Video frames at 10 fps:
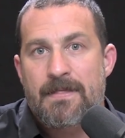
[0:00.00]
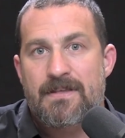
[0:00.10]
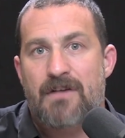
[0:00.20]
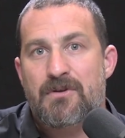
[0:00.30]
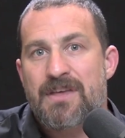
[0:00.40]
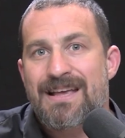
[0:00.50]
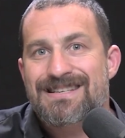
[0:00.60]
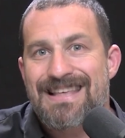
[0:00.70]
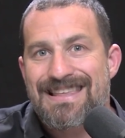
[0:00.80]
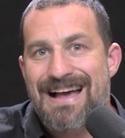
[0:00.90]
The other thing
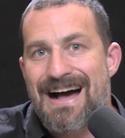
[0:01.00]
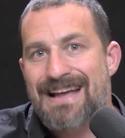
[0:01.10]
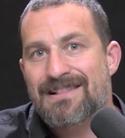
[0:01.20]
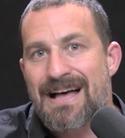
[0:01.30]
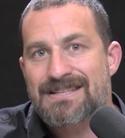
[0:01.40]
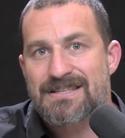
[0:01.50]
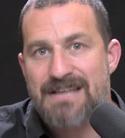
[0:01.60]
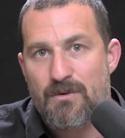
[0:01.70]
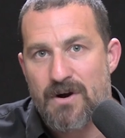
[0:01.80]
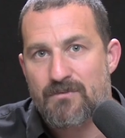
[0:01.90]
is that the eyeglasses,
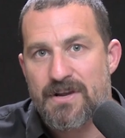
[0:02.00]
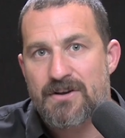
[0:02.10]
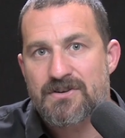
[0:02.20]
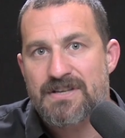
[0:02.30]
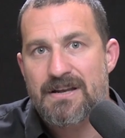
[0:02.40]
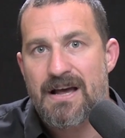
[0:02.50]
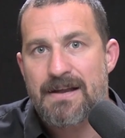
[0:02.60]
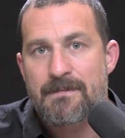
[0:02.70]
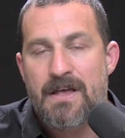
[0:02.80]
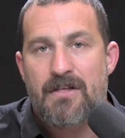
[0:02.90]
I wear readers at
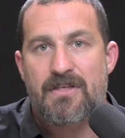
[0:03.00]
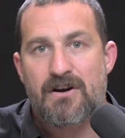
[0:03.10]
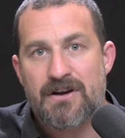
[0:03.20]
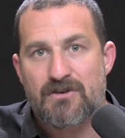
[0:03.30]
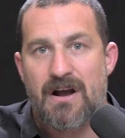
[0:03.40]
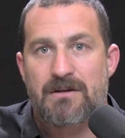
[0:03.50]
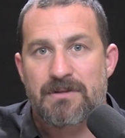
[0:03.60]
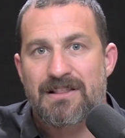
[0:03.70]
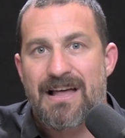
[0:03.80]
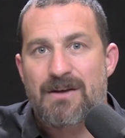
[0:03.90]
night, they're
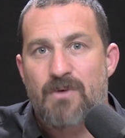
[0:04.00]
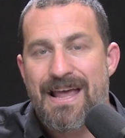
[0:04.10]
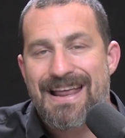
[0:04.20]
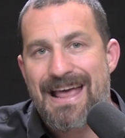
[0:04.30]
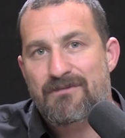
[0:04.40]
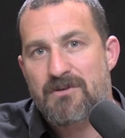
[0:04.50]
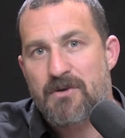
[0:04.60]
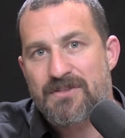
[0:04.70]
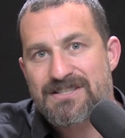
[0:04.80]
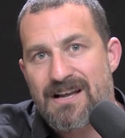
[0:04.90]
incredibly lightweight. And for
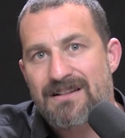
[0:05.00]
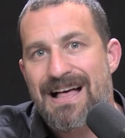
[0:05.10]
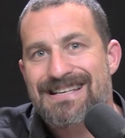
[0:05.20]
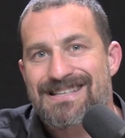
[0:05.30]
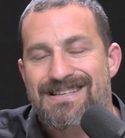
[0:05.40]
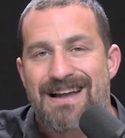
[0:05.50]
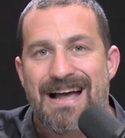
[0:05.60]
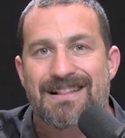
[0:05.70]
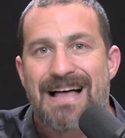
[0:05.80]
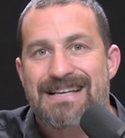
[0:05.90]
both the sunglasses and
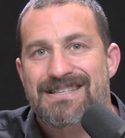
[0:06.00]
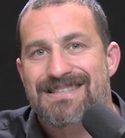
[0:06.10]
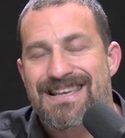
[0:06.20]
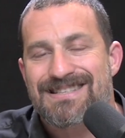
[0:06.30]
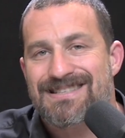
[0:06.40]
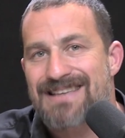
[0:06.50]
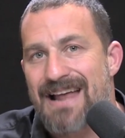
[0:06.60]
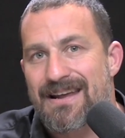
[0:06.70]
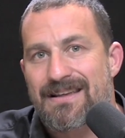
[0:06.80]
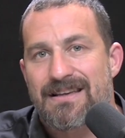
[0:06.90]
eyeglasses, the
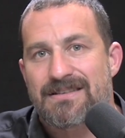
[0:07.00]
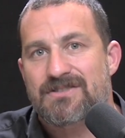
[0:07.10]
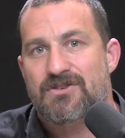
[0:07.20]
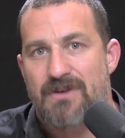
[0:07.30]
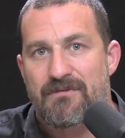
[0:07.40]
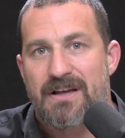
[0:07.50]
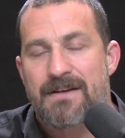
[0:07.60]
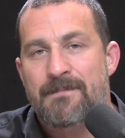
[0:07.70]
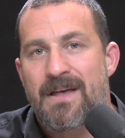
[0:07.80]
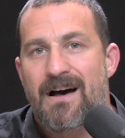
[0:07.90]
aesthetic is terrific.
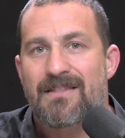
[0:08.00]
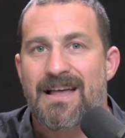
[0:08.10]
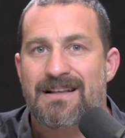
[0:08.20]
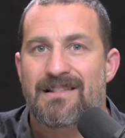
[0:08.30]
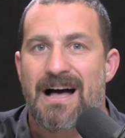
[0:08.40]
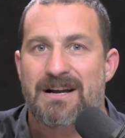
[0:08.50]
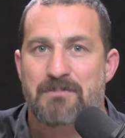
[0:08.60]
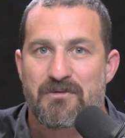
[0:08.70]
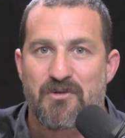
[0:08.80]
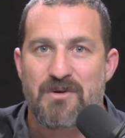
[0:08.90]
Unlike a lot of
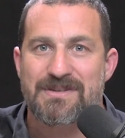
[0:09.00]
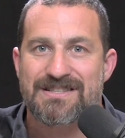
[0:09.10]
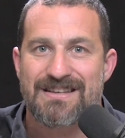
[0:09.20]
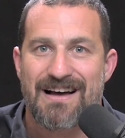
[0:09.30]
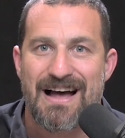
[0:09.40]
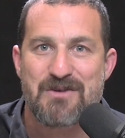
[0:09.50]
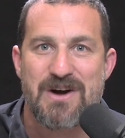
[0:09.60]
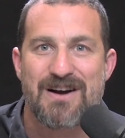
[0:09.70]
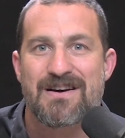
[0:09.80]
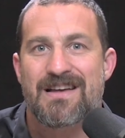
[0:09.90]
performance
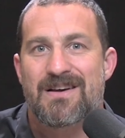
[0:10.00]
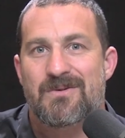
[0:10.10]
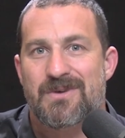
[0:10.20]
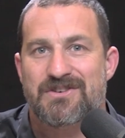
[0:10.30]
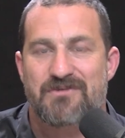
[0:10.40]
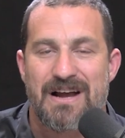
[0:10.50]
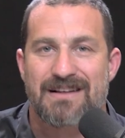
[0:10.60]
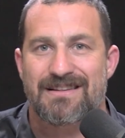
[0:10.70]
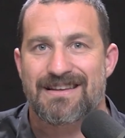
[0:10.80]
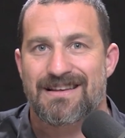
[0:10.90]
eyewear, which
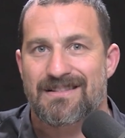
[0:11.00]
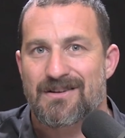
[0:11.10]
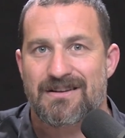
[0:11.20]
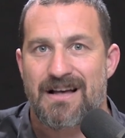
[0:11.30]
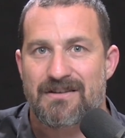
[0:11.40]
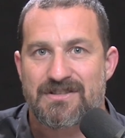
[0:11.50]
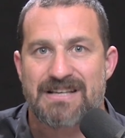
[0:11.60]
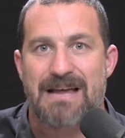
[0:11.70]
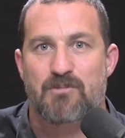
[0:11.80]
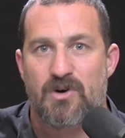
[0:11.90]
frankly can look kind of
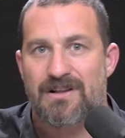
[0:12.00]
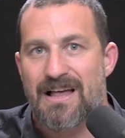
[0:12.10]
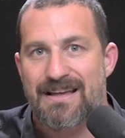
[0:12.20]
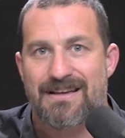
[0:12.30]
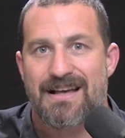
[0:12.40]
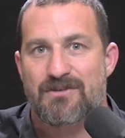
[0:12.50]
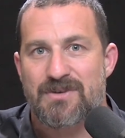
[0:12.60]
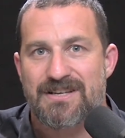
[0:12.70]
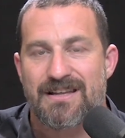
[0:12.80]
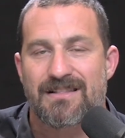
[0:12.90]
cyborg-like and kind of
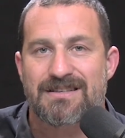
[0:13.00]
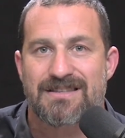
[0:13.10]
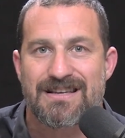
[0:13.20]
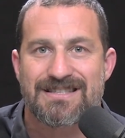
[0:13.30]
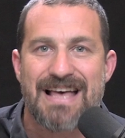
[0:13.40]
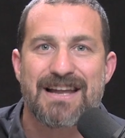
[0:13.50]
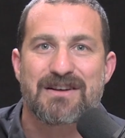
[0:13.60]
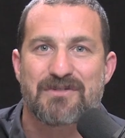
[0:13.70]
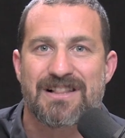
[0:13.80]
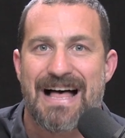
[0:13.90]
ridiculous, the aesthetic
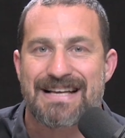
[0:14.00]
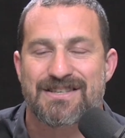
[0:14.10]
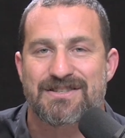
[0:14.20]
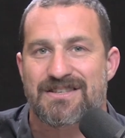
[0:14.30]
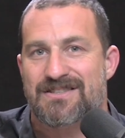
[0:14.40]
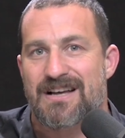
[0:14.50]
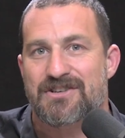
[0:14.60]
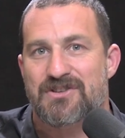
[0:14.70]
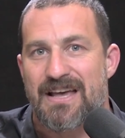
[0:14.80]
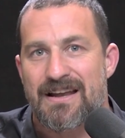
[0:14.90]
of the glasses is
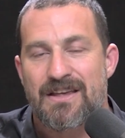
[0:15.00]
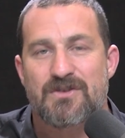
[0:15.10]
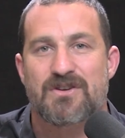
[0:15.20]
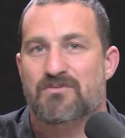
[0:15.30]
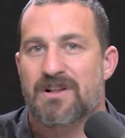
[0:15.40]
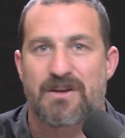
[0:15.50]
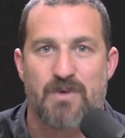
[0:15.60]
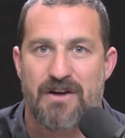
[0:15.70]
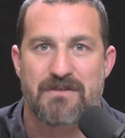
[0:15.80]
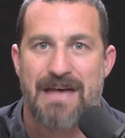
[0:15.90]
such that you could really
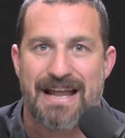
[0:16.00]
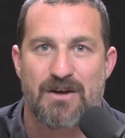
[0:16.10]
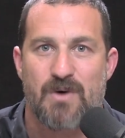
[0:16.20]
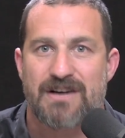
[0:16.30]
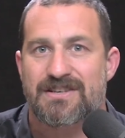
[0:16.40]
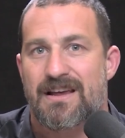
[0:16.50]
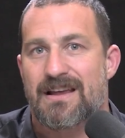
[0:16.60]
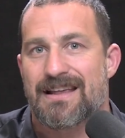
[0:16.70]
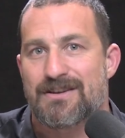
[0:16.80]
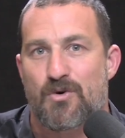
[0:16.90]
wear them anywhere
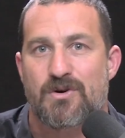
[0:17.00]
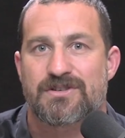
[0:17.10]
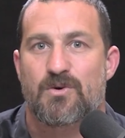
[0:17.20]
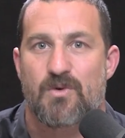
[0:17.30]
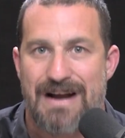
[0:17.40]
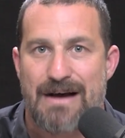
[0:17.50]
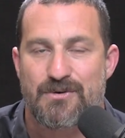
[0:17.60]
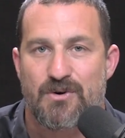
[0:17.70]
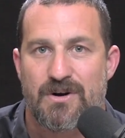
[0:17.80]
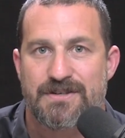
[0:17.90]
indoors or
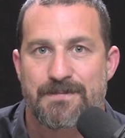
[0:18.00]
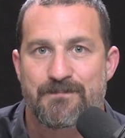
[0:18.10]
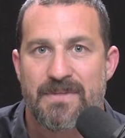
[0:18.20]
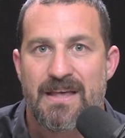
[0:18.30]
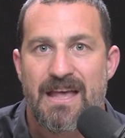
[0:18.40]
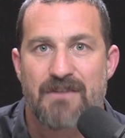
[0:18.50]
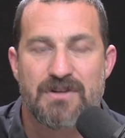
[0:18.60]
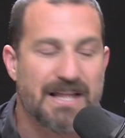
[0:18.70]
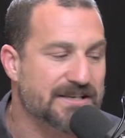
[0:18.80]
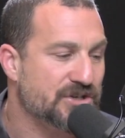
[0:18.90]
outdoors. If
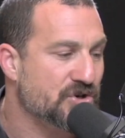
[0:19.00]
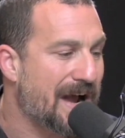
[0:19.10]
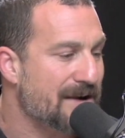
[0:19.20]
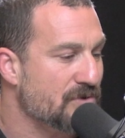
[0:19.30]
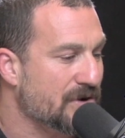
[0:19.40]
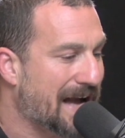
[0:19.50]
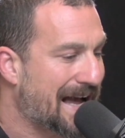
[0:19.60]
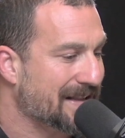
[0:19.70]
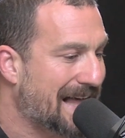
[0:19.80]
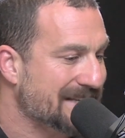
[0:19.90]
you'd like to try Roka
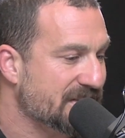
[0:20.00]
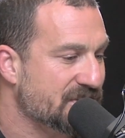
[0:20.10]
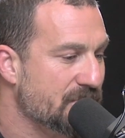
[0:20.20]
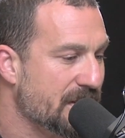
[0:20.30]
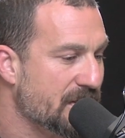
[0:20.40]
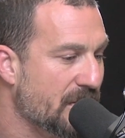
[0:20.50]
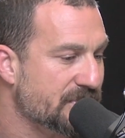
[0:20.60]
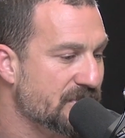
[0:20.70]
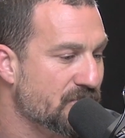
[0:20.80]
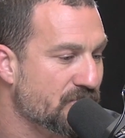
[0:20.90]
eyeglasses, you can go
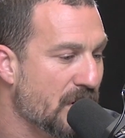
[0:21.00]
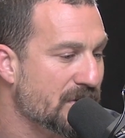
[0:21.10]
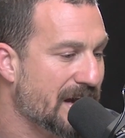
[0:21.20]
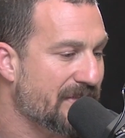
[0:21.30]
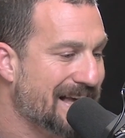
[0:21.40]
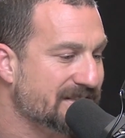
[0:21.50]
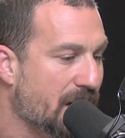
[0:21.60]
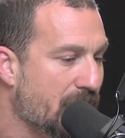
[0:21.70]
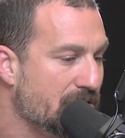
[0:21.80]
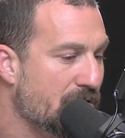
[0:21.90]
to Roka, that's
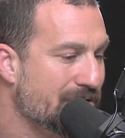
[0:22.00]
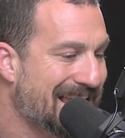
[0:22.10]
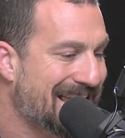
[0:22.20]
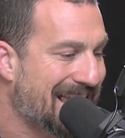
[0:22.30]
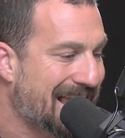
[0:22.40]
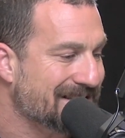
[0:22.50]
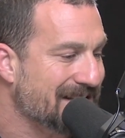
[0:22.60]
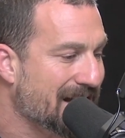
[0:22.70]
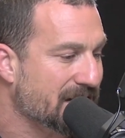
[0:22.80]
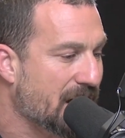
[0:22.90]

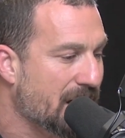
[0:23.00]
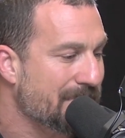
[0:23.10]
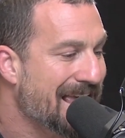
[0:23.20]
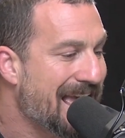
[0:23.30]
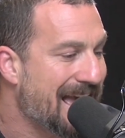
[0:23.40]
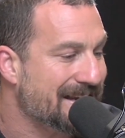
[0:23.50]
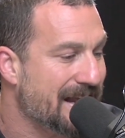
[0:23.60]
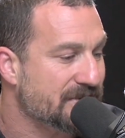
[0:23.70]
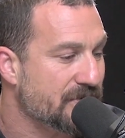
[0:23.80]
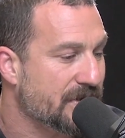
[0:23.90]
ROKA.com, and
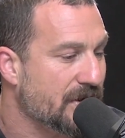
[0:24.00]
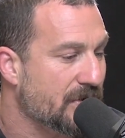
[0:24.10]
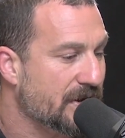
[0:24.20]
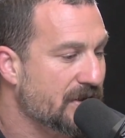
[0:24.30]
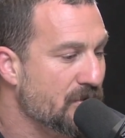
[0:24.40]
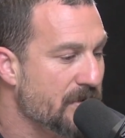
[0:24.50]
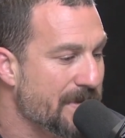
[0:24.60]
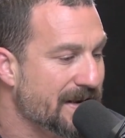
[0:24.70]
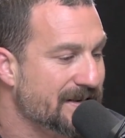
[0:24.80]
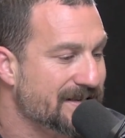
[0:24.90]
enter the code
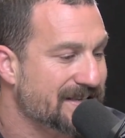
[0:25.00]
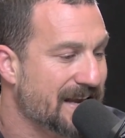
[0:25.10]
Huberman to